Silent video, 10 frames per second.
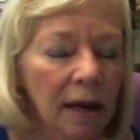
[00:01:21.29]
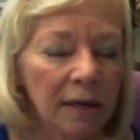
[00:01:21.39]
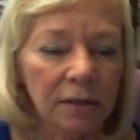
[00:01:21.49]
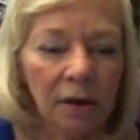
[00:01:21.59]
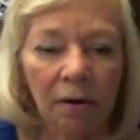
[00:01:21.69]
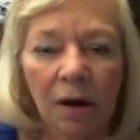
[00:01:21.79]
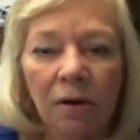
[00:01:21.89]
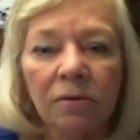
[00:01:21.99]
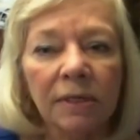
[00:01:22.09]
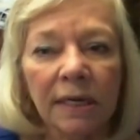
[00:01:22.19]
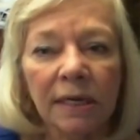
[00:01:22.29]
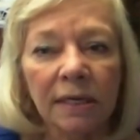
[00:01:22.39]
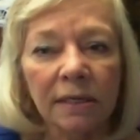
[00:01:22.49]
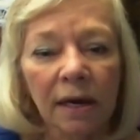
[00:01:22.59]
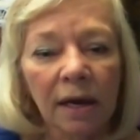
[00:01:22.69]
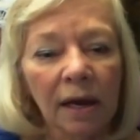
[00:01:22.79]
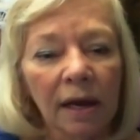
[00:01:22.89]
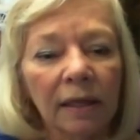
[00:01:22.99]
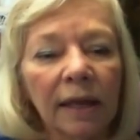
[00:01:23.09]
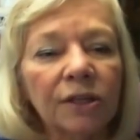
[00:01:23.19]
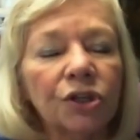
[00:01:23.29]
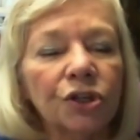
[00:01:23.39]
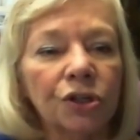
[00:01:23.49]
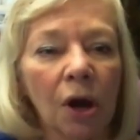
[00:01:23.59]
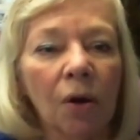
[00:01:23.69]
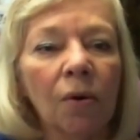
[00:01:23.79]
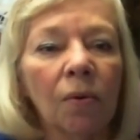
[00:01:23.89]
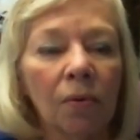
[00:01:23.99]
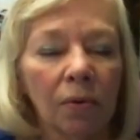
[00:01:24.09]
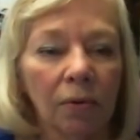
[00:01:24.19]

SROs is let's show